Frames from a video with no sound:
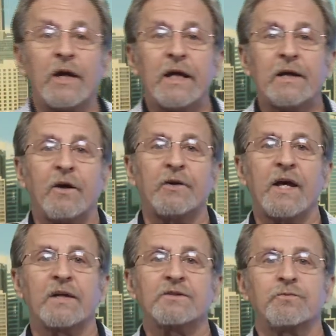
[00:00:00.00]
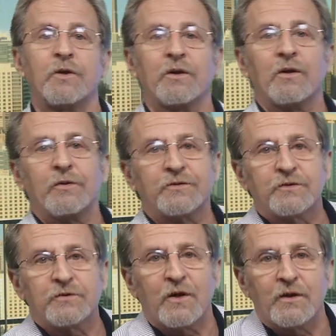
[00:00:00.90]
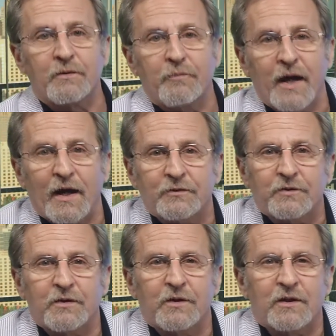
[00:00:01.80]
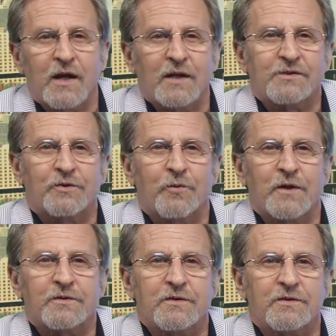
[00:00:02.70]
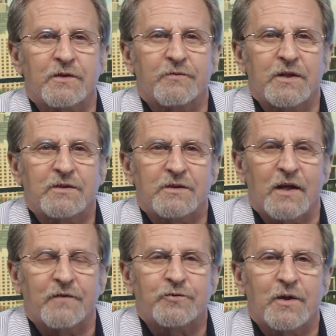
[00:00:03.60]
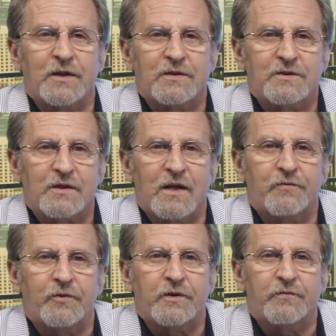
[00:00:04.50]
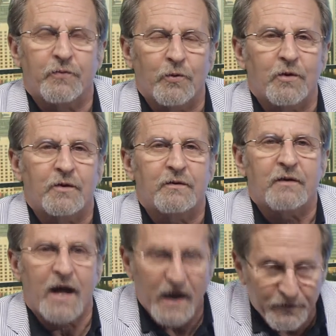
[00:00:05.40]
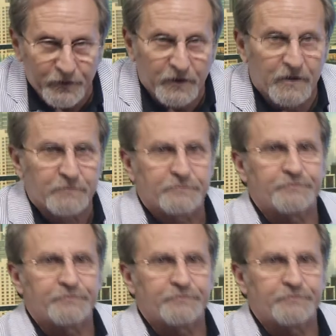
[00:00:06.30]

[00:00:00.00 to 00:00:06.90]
In our next, we are going to talk about the consequences of the slave trade and slavery for Africa.